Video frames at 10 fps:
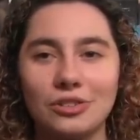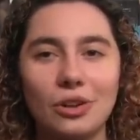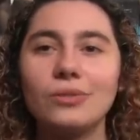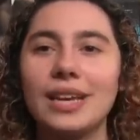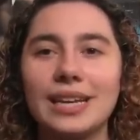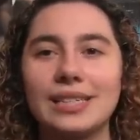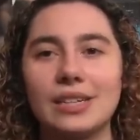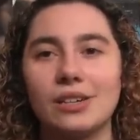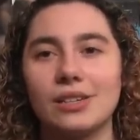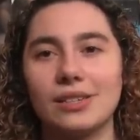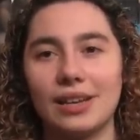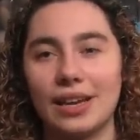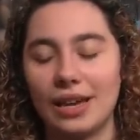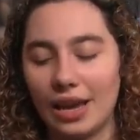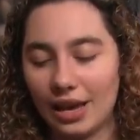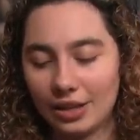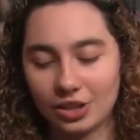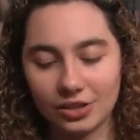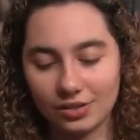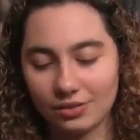Don't take it seriously,
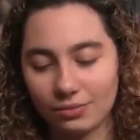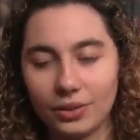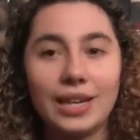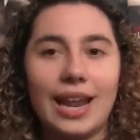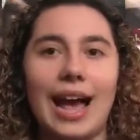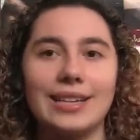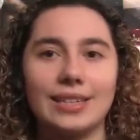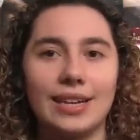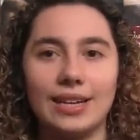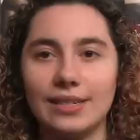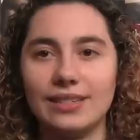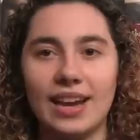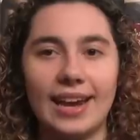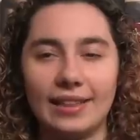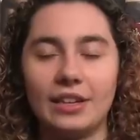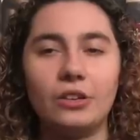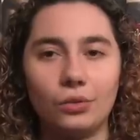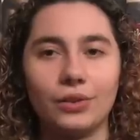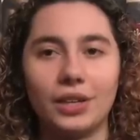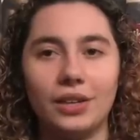just read it as it is, and I think
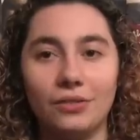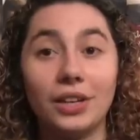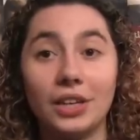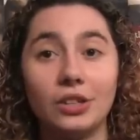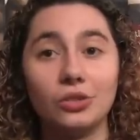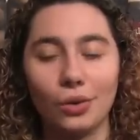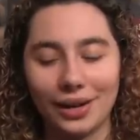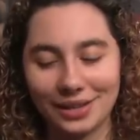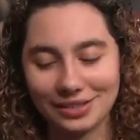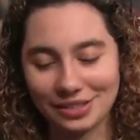you'll really, really enjoy it.